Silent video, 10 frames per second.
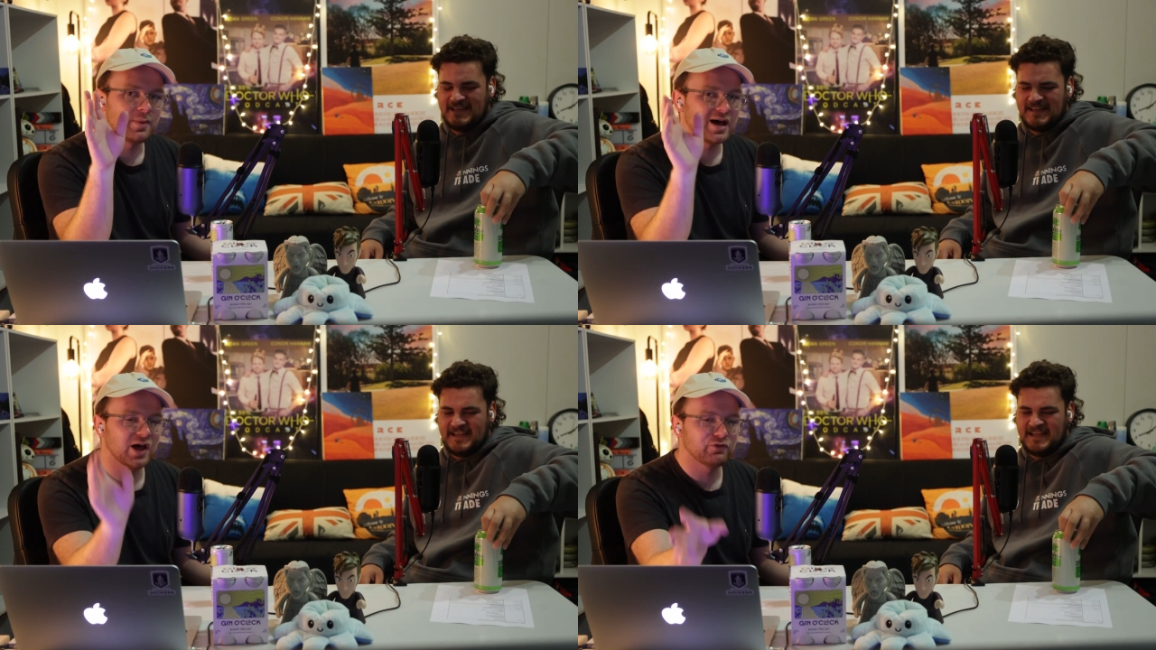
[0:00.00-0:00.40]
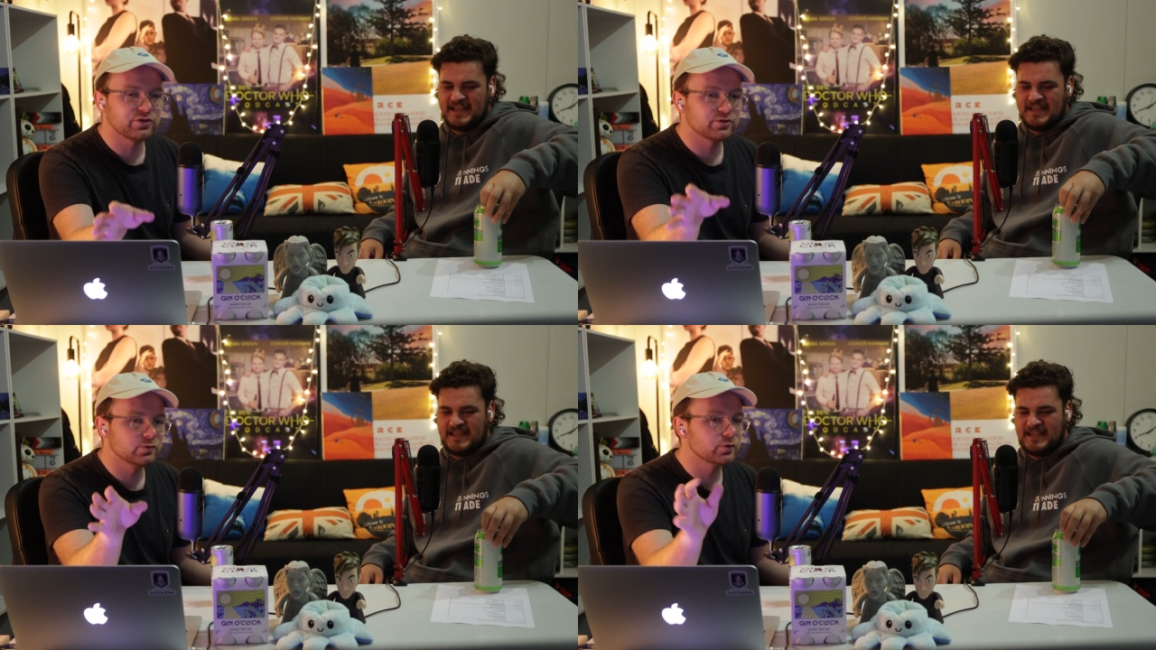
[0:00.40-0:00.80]
Speaker 1: about
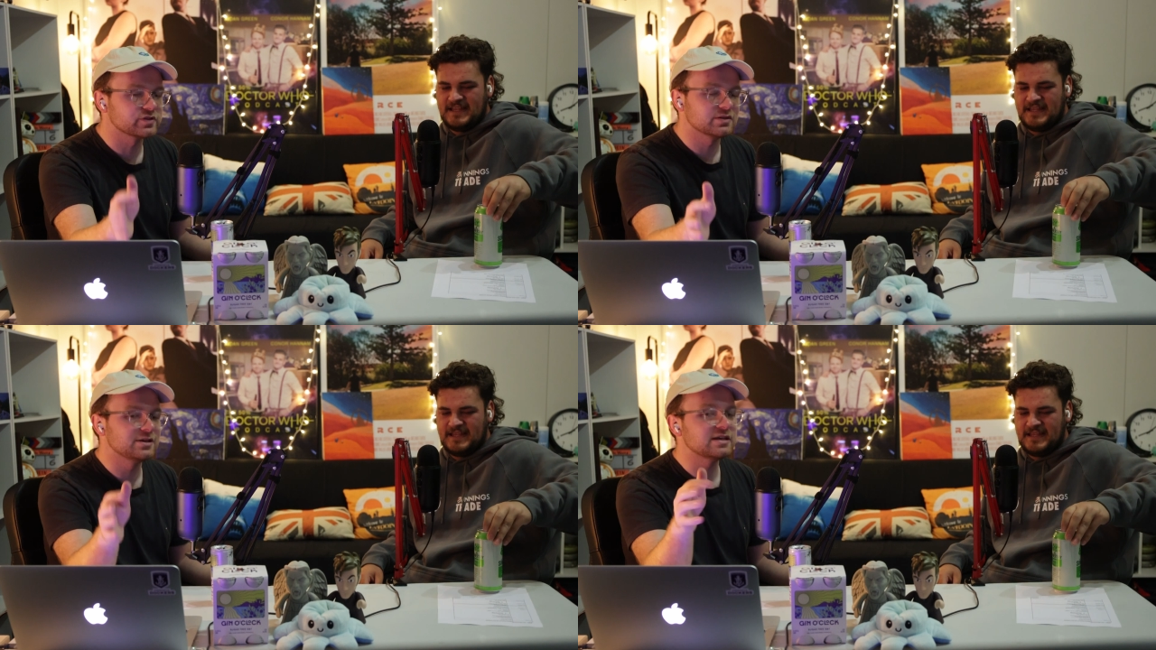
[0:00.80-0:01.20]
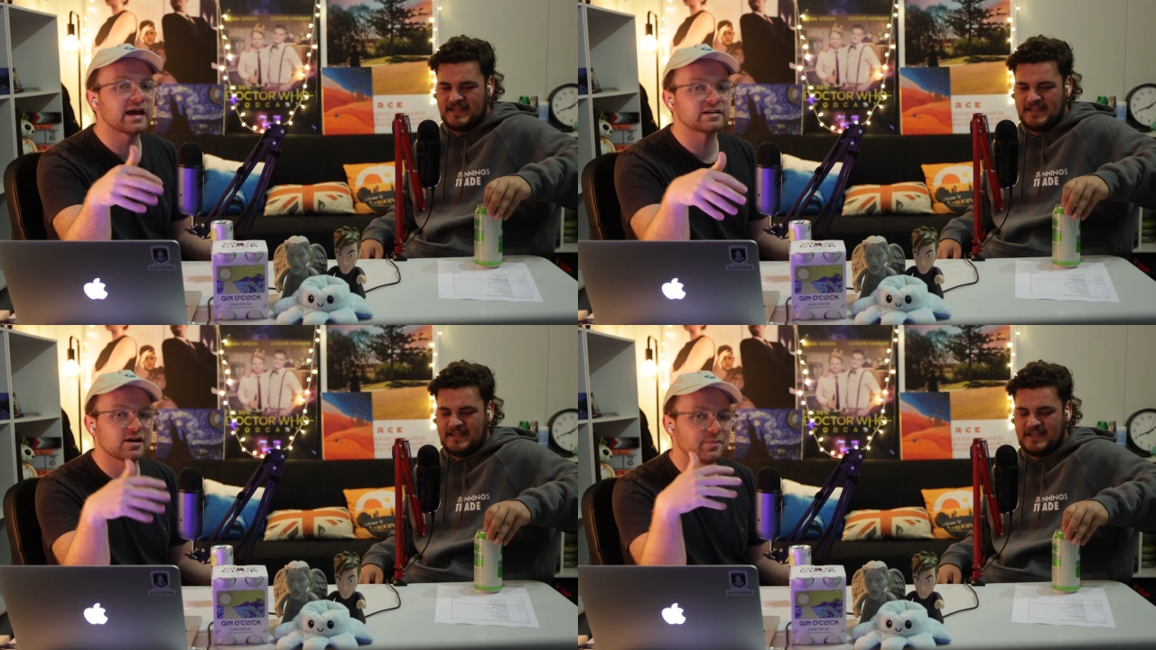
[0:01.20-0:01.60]
halfway through, you will see me
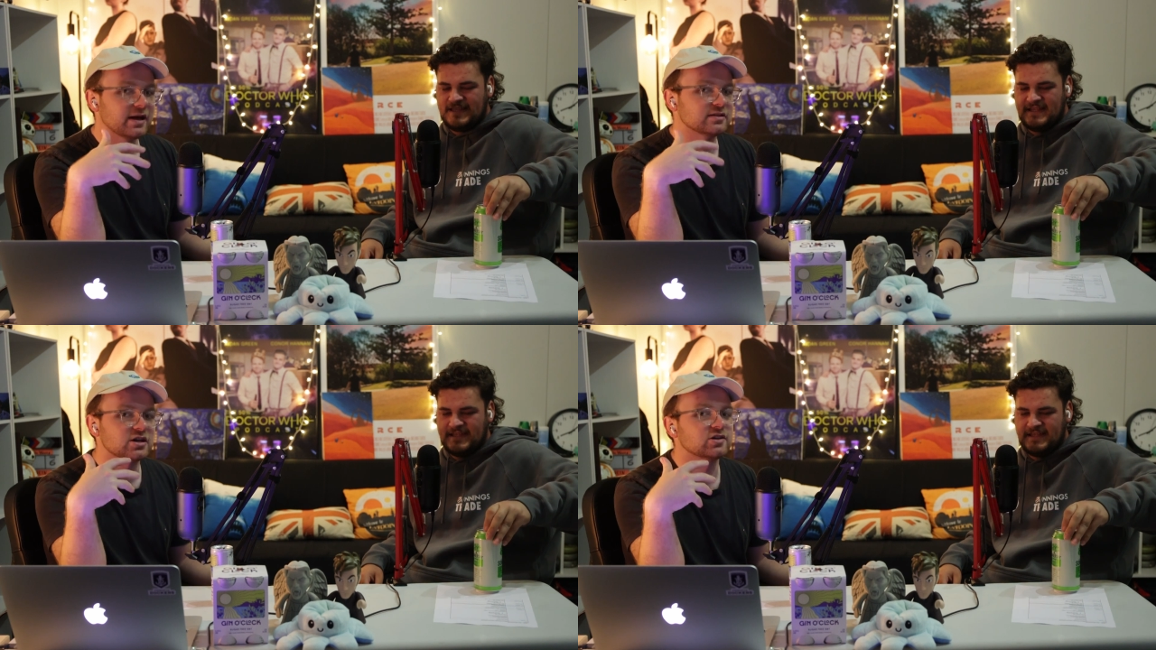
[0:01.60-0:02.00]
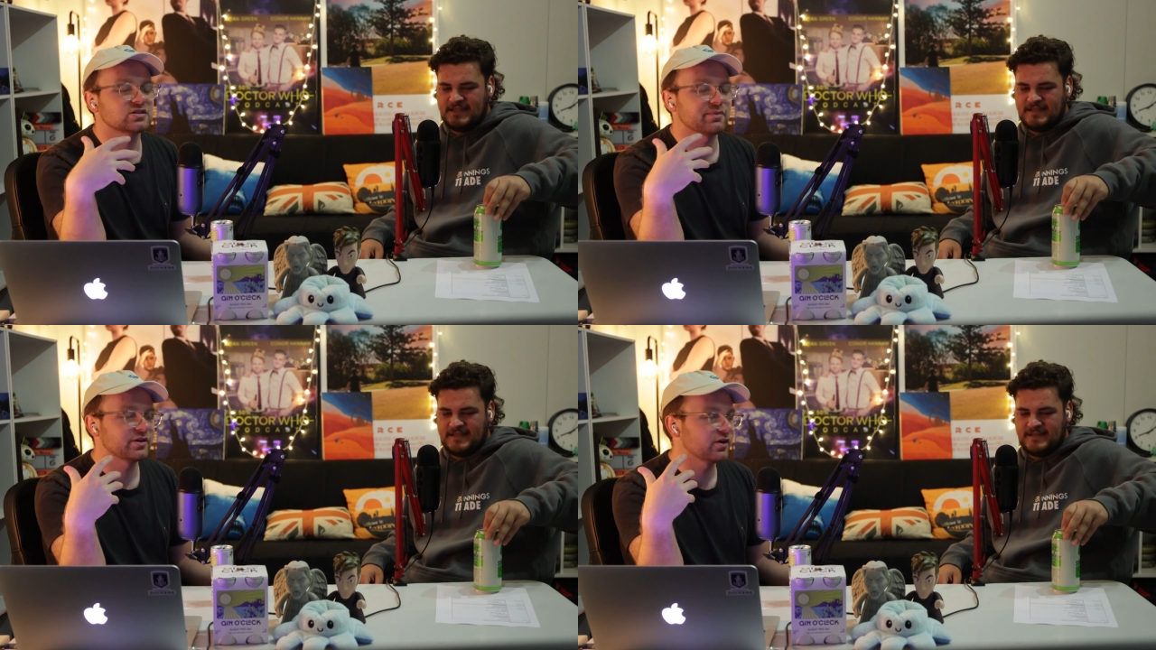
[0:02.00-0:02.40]
get up and
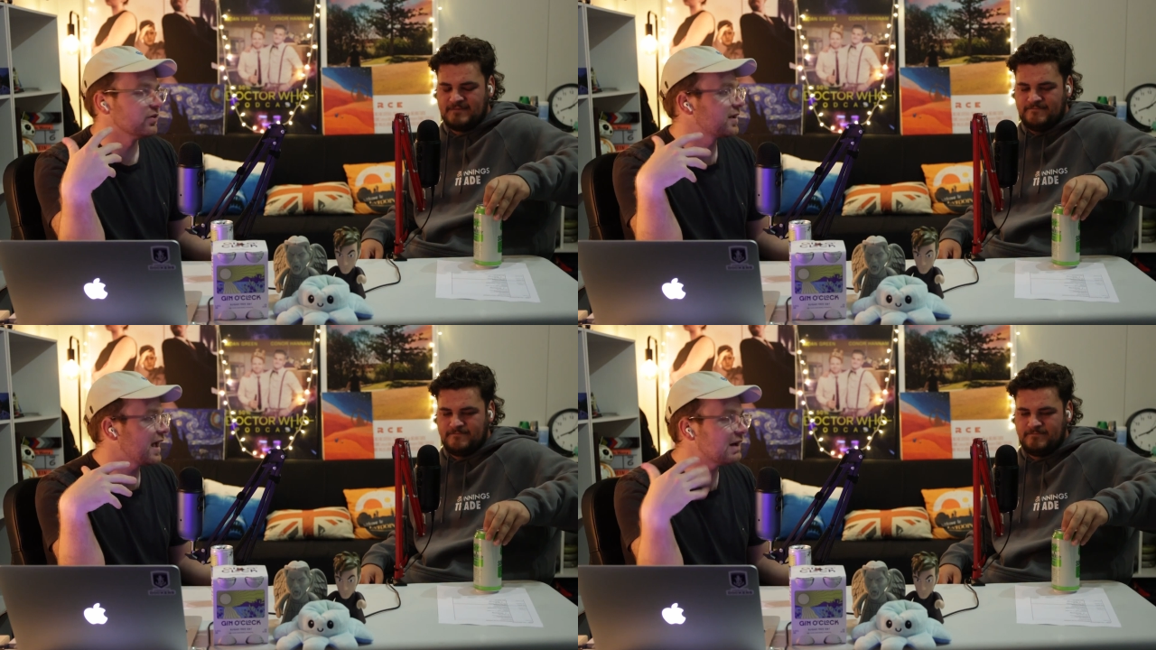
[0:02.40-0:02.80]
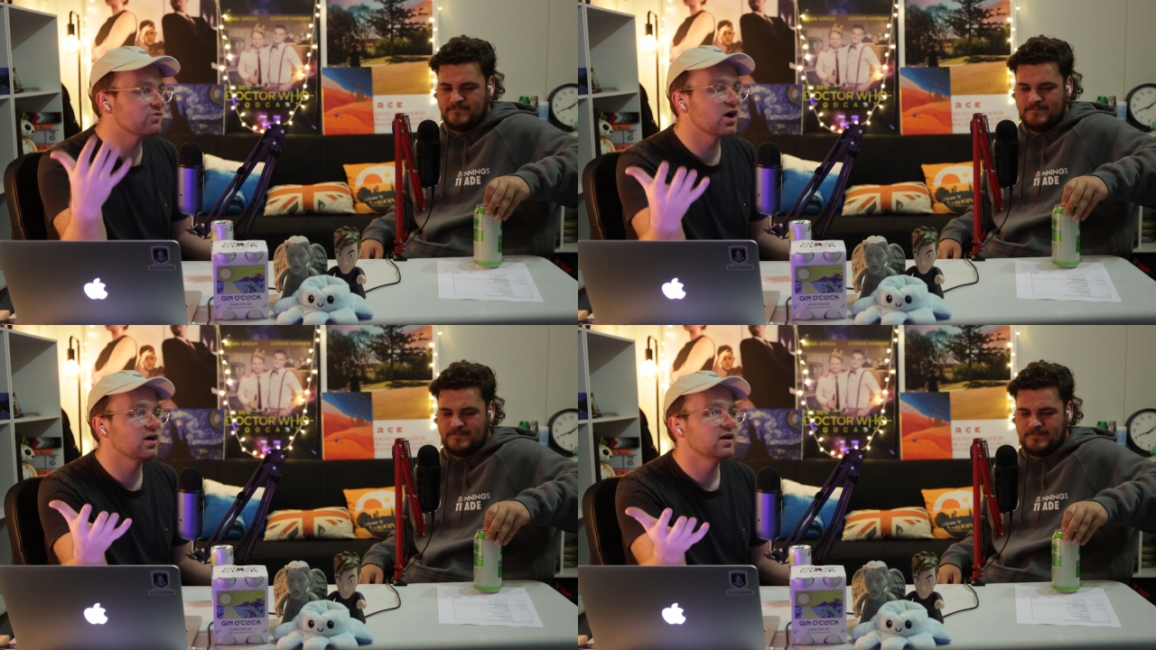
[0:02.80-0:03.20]
touch something on the
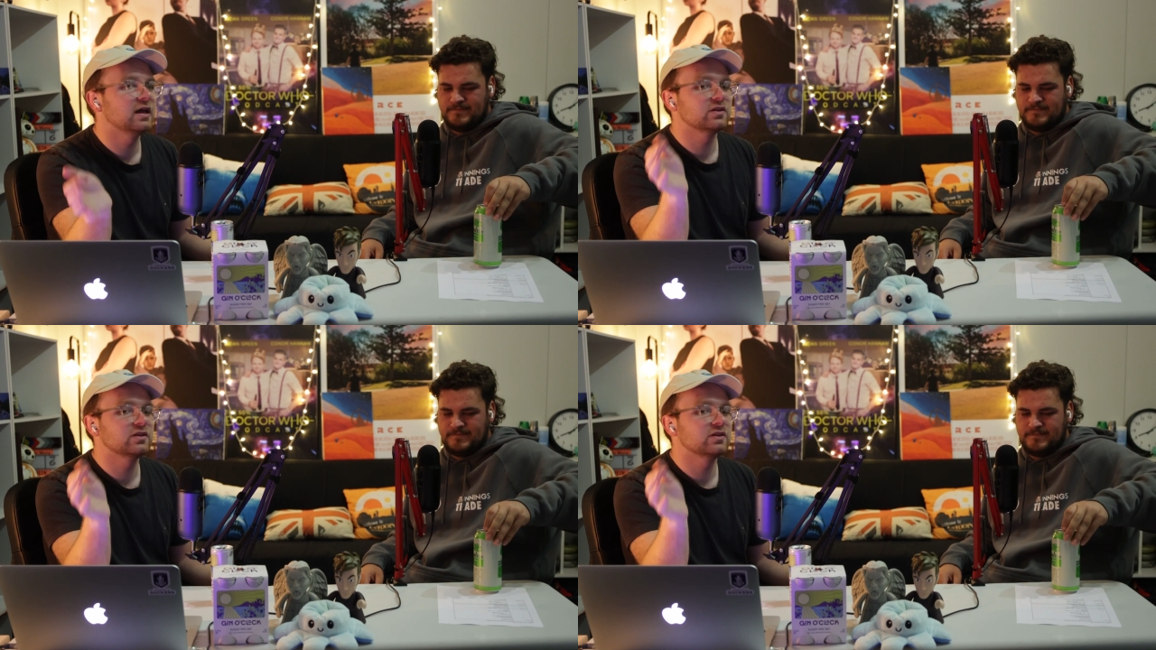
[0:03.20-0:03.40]
camera.